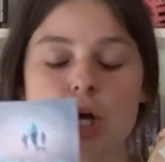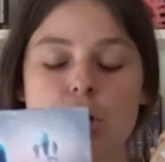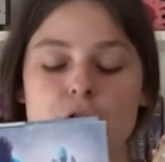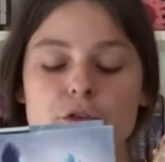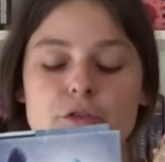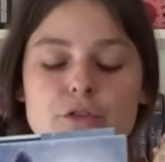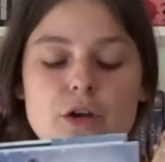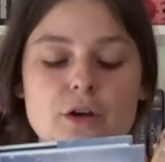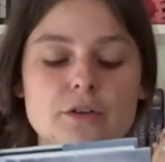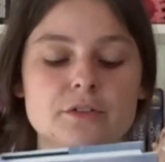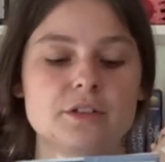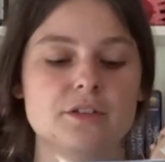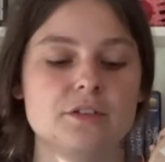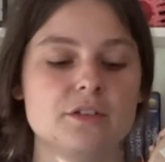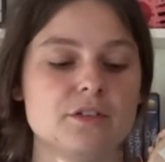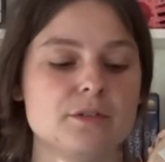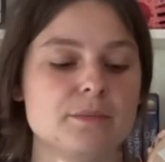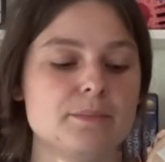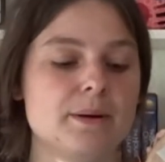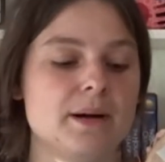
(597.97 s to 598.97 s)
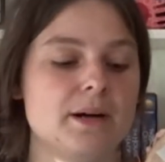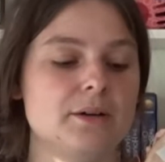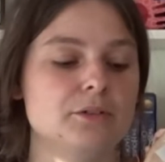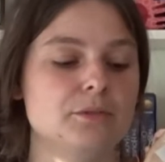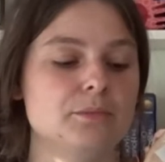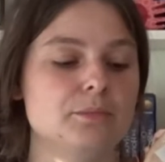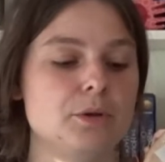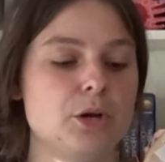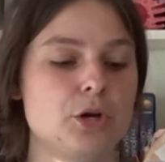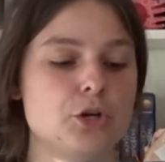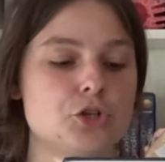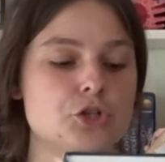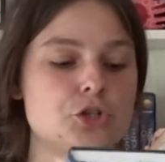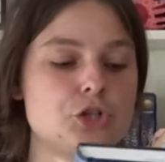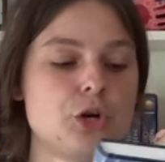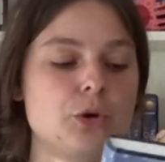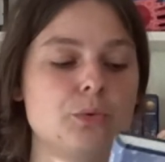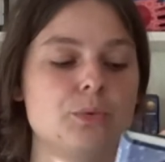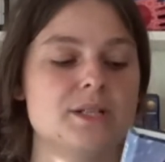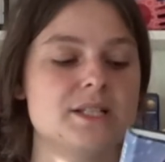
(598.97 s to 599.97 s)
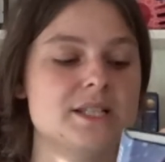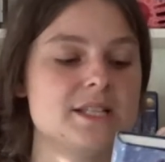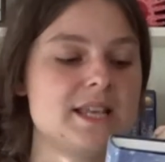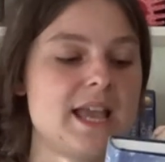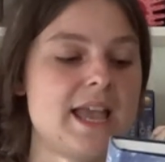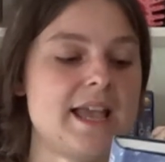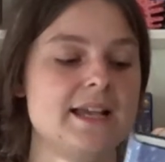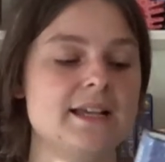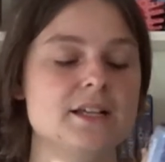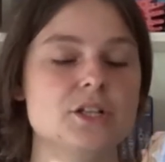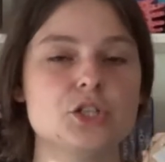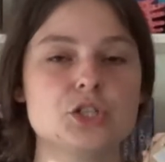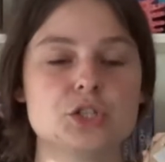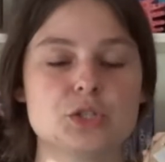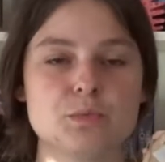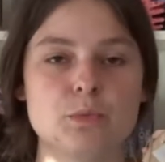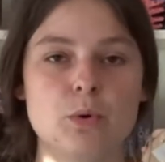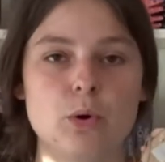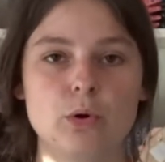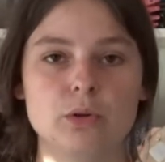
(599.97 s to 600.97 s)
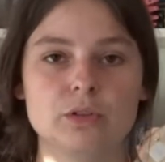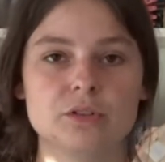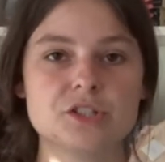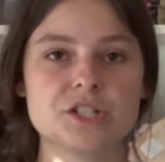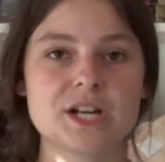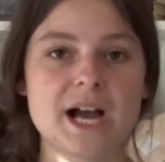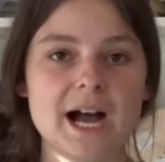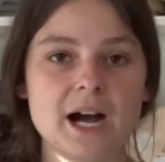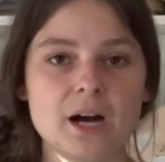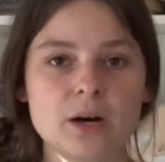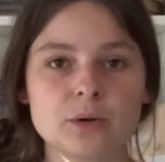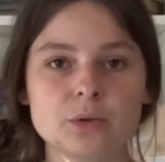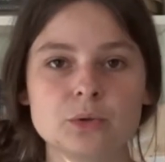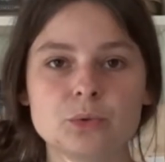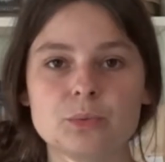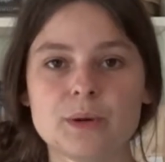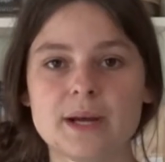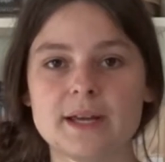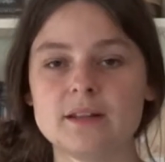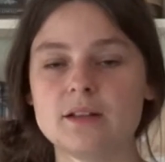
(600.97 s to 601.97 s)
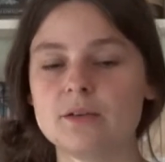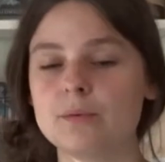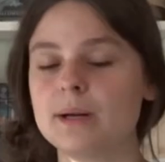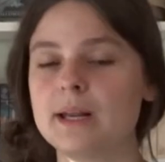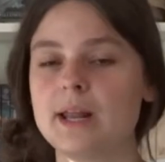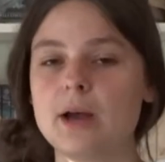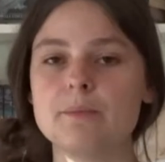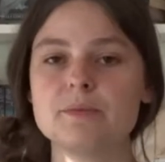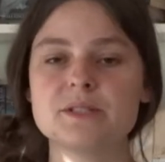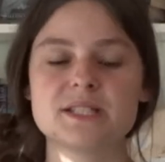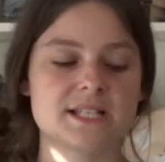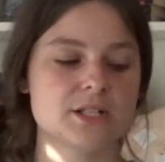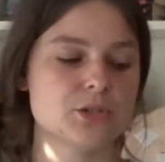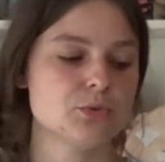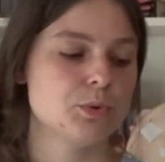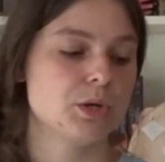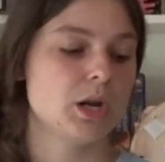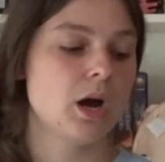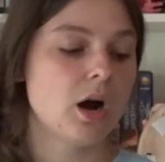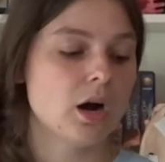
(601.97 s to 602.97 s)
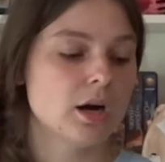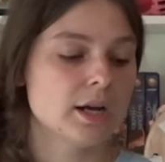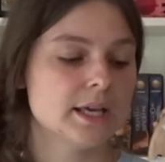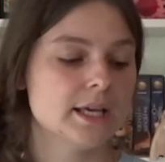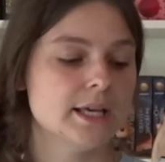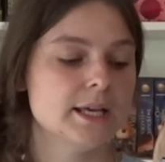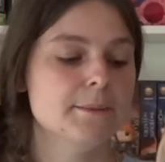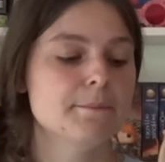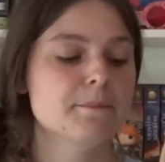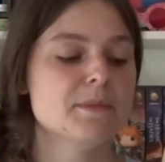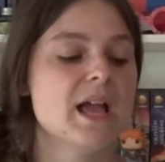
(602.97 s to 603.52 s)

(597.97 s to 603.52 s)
So this is about Björnstad, which is a small town where they're really obsessed with hockey.